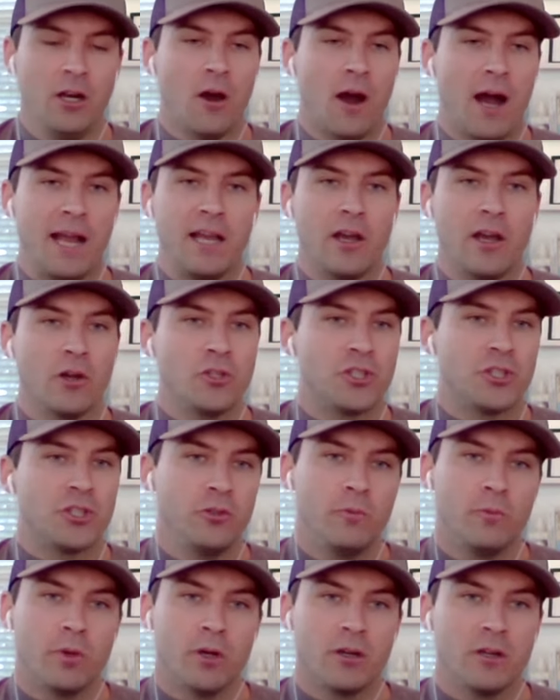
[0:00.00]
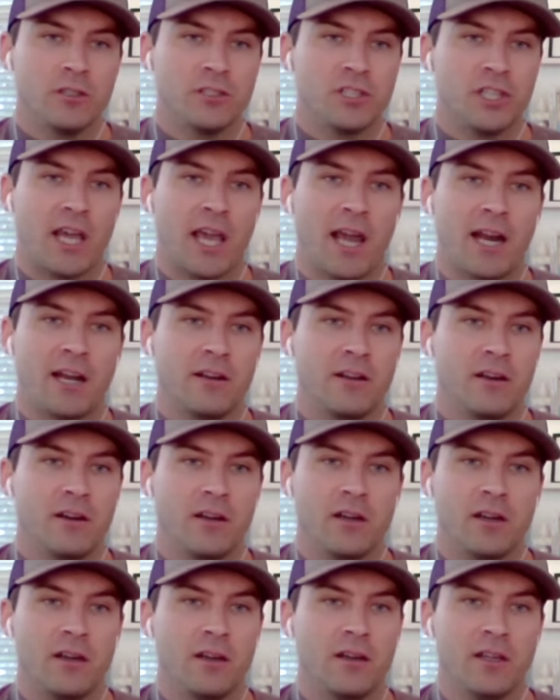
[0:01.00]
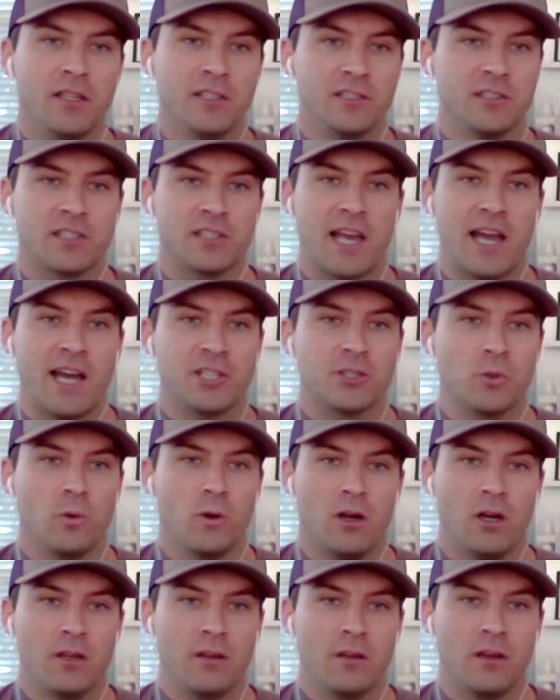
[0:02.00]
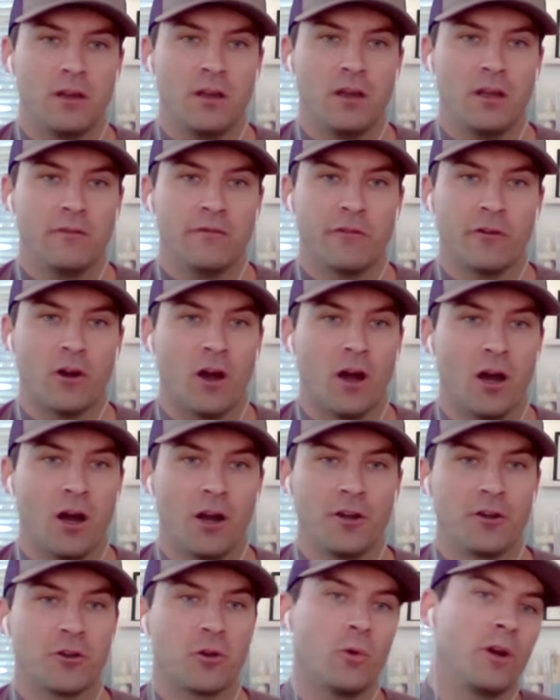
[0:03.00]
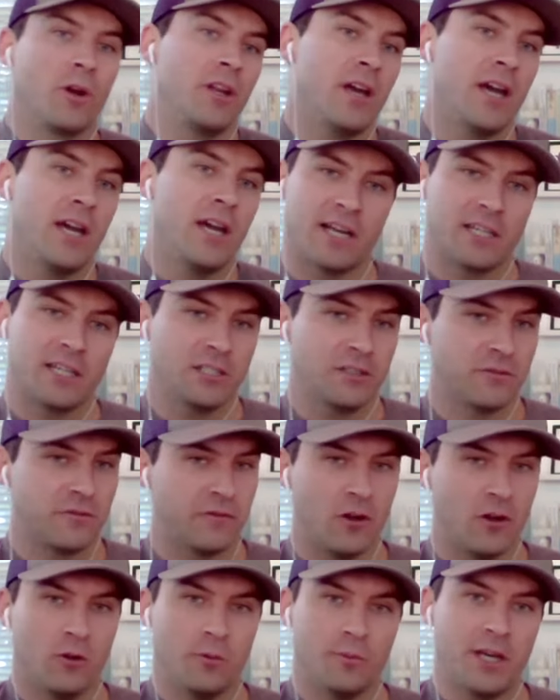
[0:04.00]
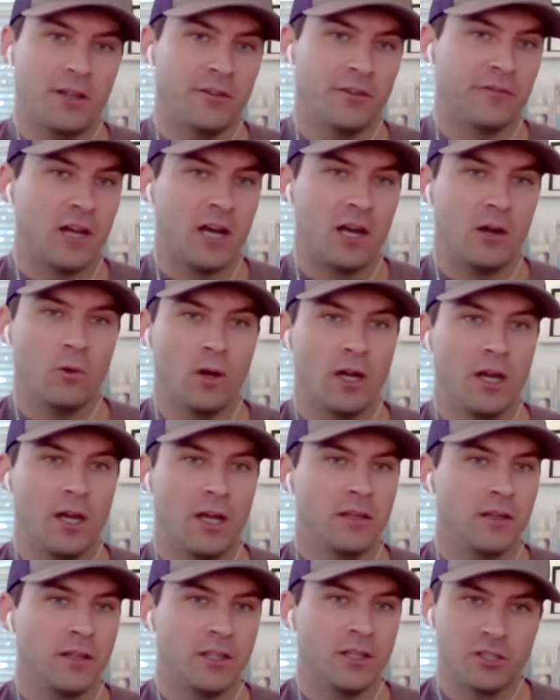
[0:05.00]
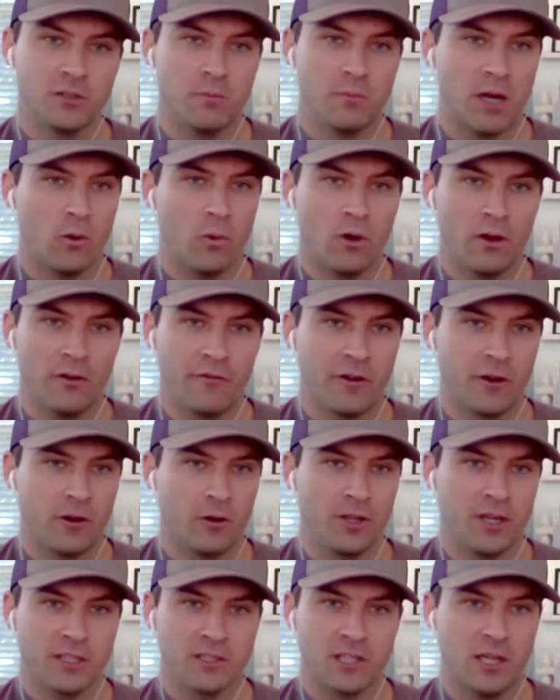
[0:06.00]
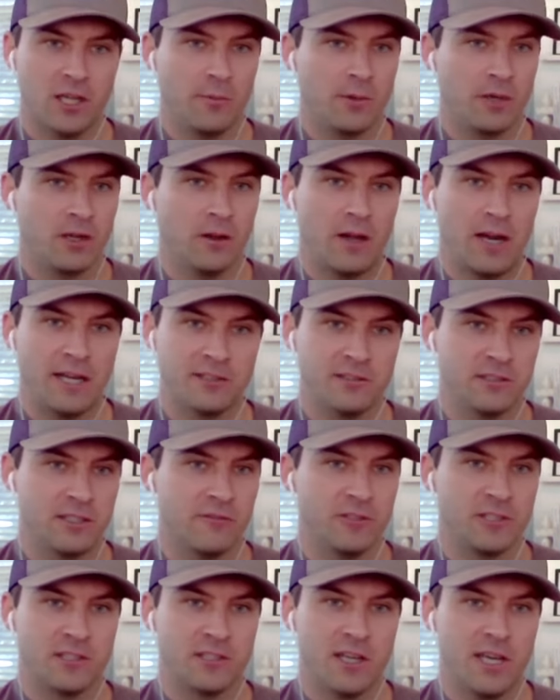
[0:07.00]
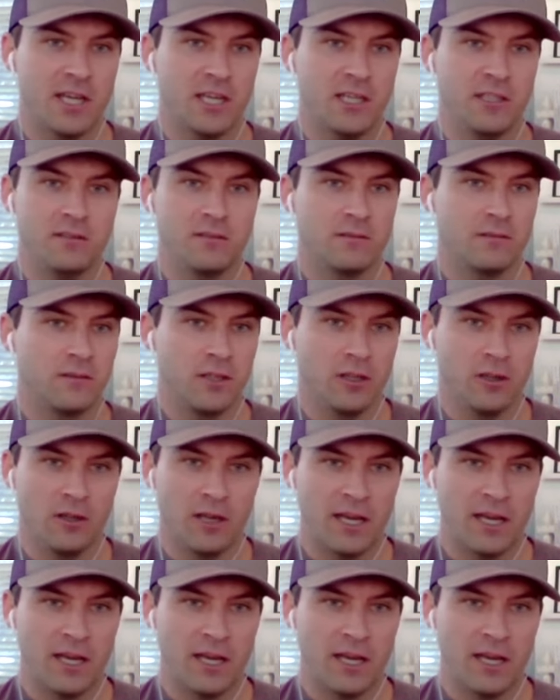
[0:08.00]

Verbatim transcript: you know, I can go shoot birds in Canada in Saskatchewan, and for 120 days I can just follow them down the flyway and just buy one federal duck stamp, and get a license in every state,